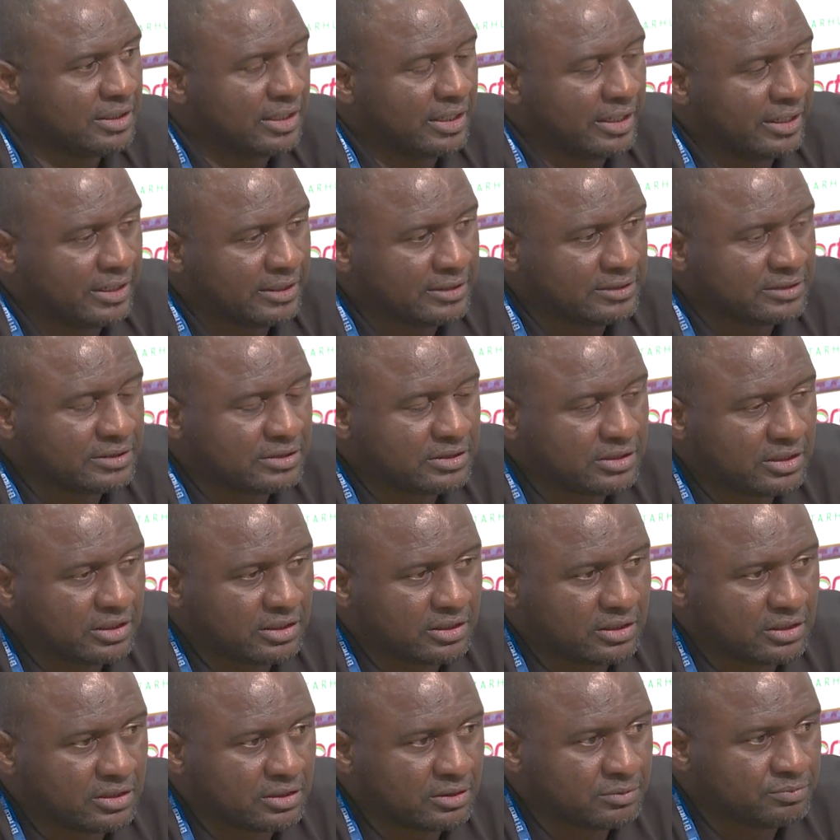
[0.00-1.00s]
And
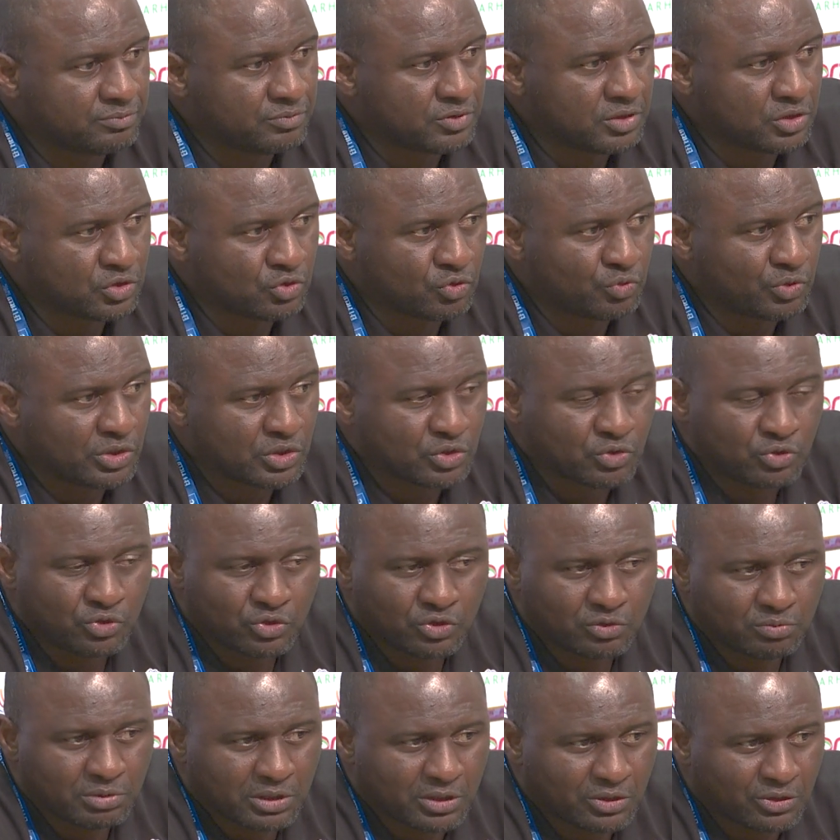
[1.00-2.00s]
it's always
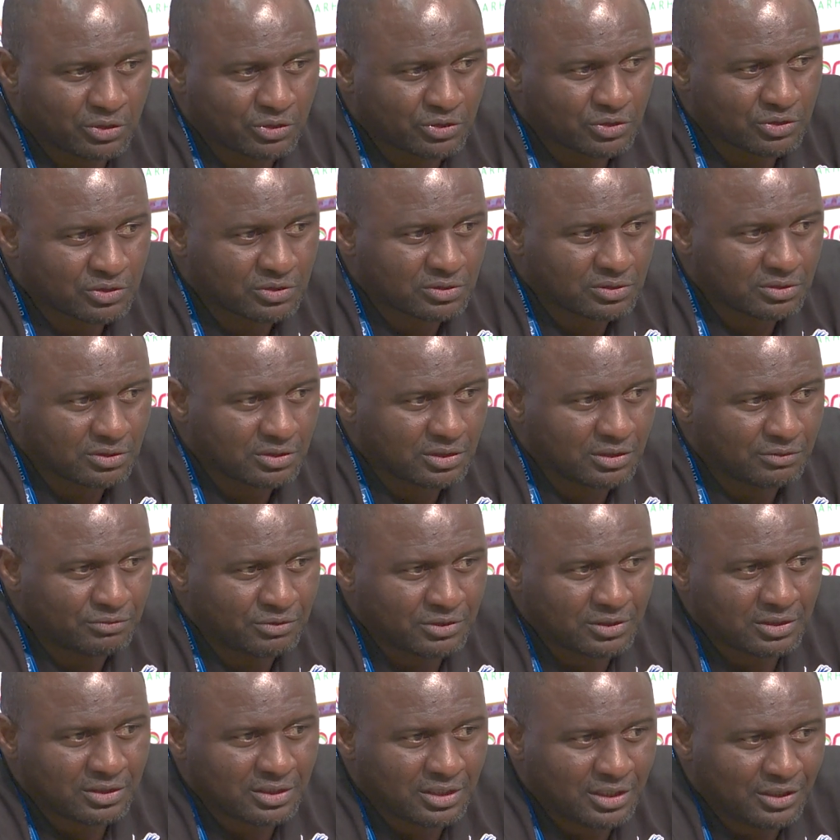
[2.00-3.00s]
good because
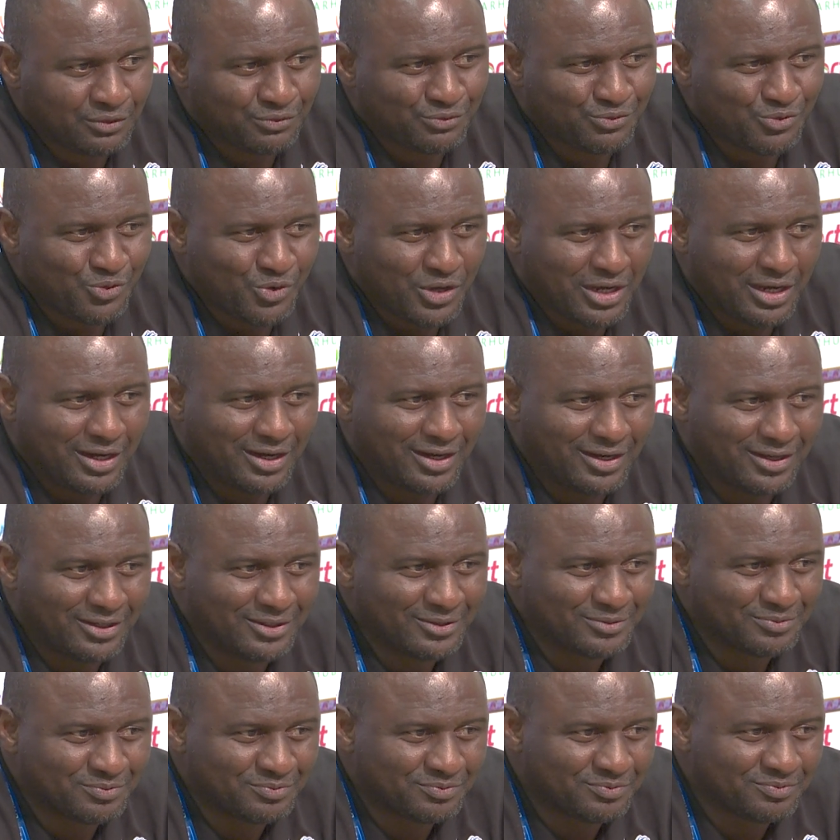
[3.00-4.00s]
even if we
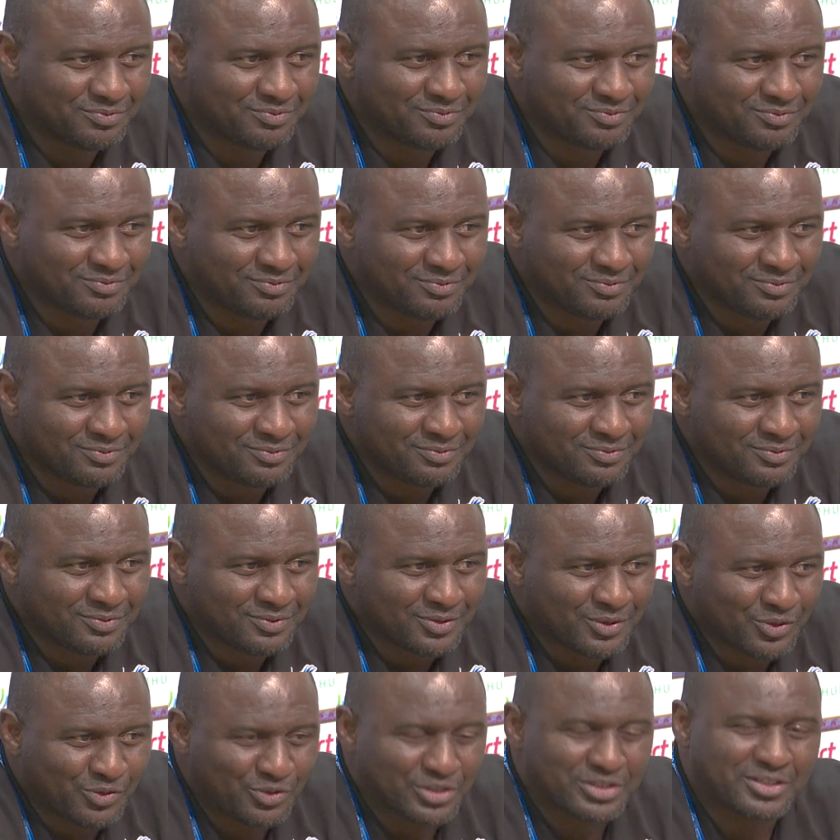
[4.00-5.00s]
are
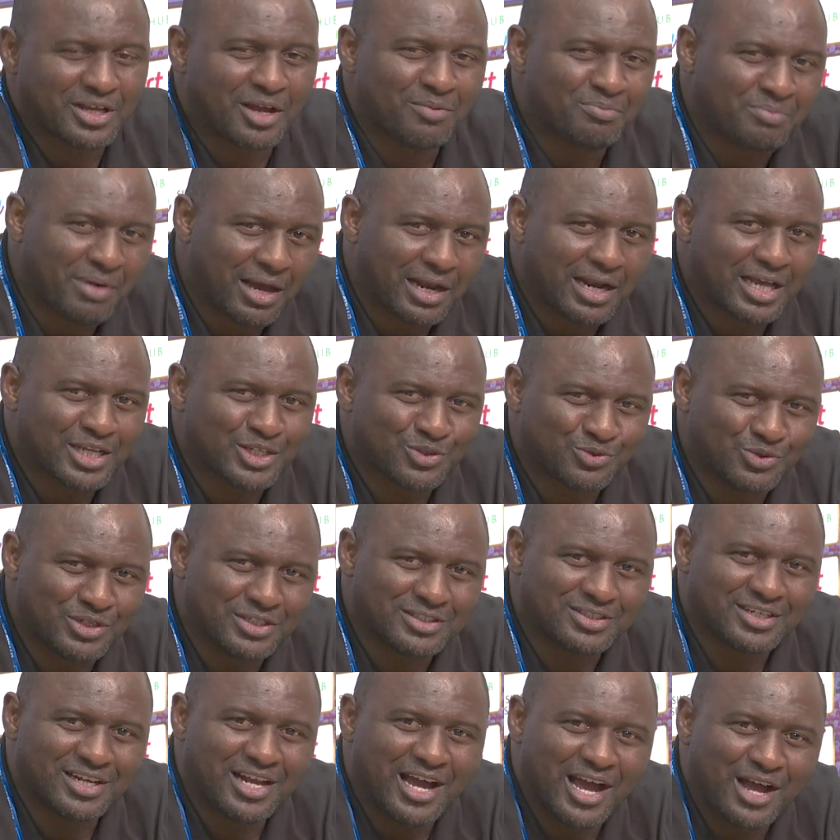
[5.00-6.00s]
Crystal Palace, we
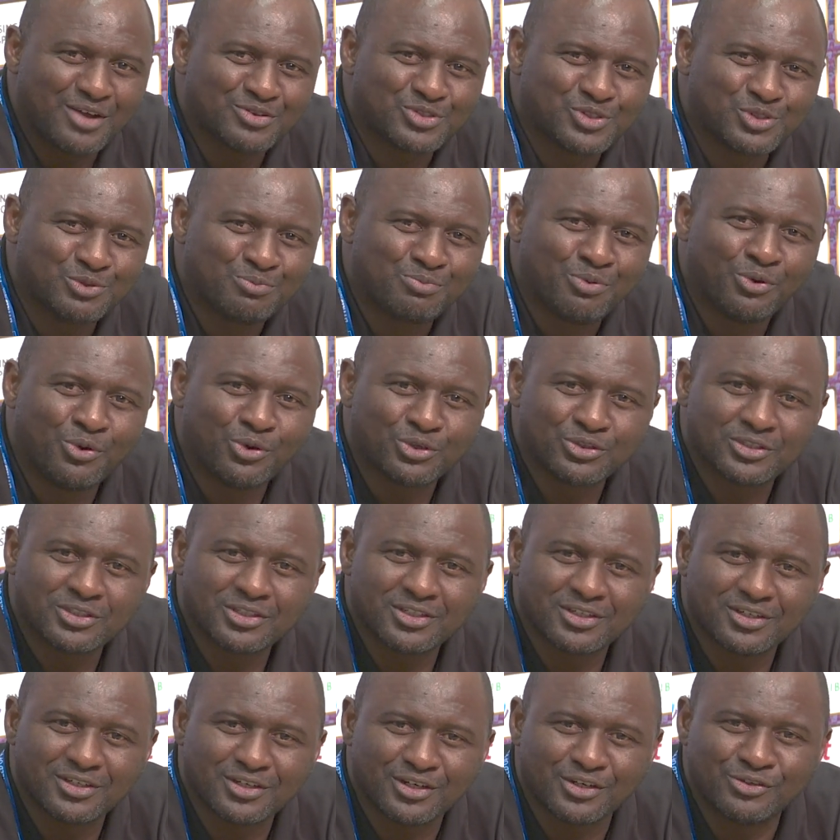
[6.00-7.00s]
still have
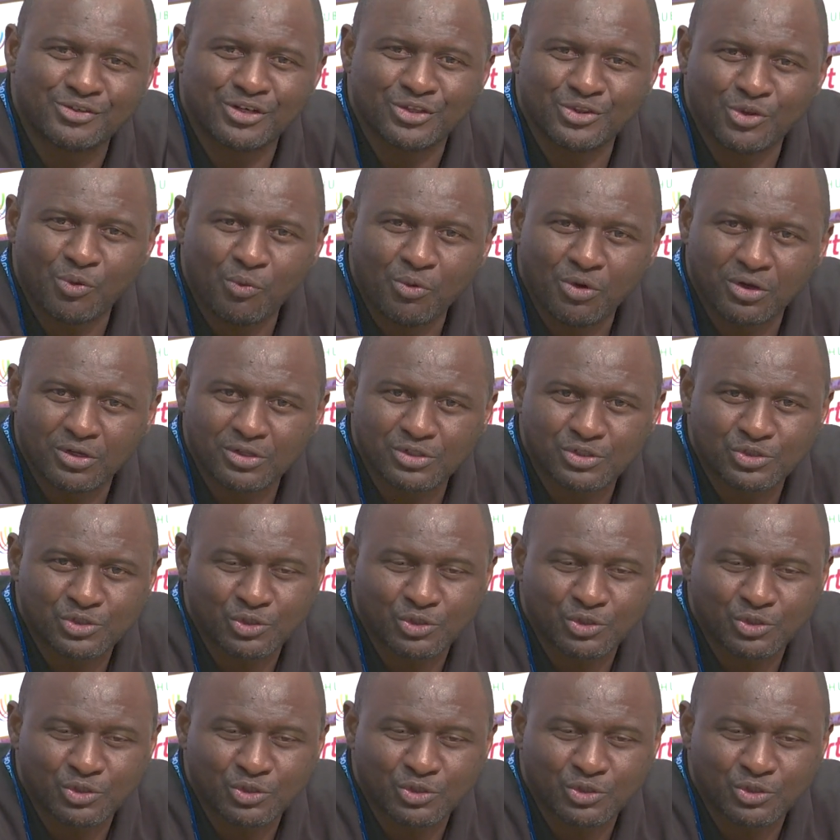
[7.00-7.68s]
support around the world.